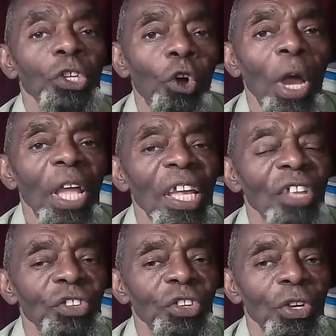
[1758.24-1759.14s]
going
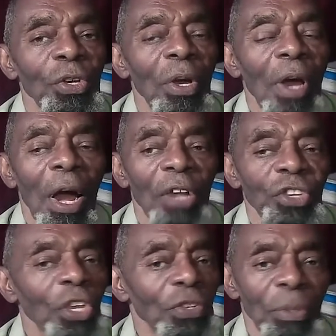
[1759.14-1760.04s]
into
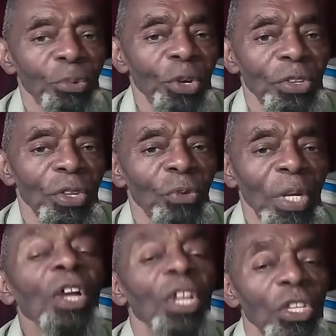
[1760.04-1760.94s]
jails and prisons when